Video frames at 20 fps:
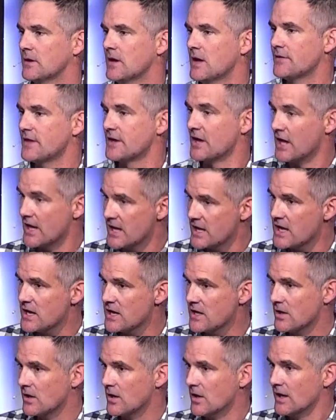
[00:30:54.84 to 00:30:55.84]
That
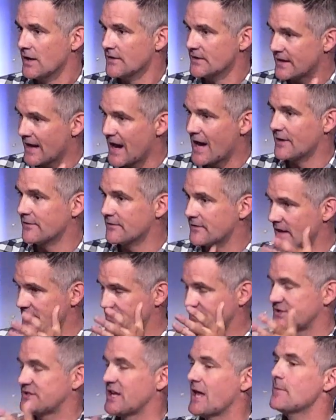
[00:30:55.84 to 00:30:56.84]
he, in the Garden of
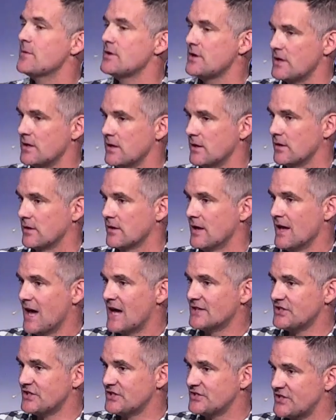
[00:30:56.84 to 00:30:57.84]
Gethsemane,
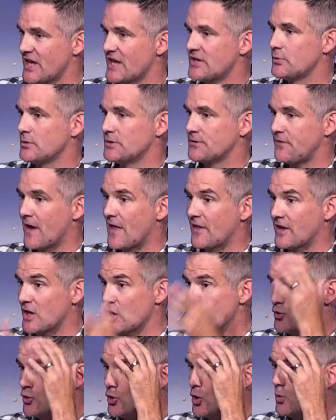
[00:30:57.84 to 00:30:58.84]
as he said to his father, he
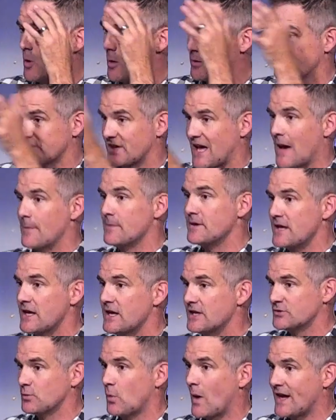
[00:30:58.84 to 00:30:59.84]
knew what was coming
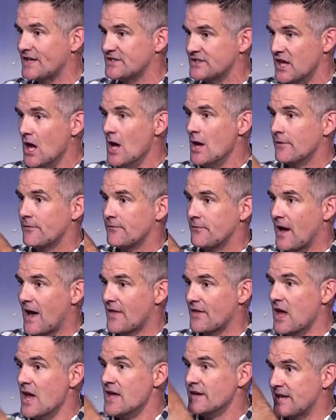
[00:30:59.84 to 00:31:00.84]
his way. He said,
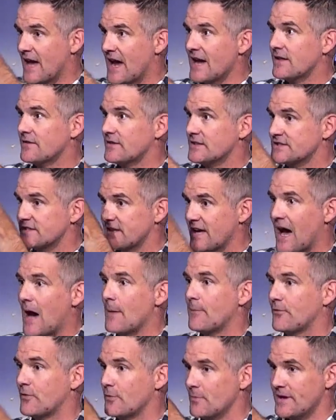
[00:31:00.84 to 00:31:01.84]
Father, take this
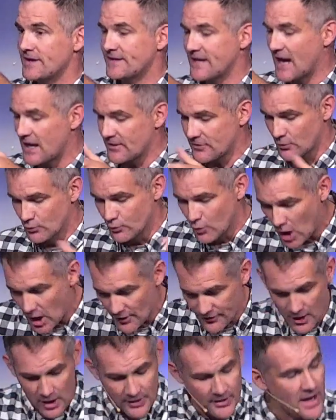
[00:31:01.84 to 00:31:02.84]
cup from me. Take the wrath,
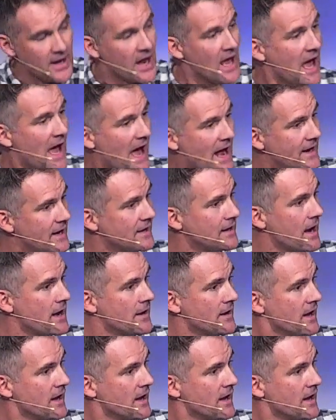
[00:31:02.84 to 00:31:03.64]
and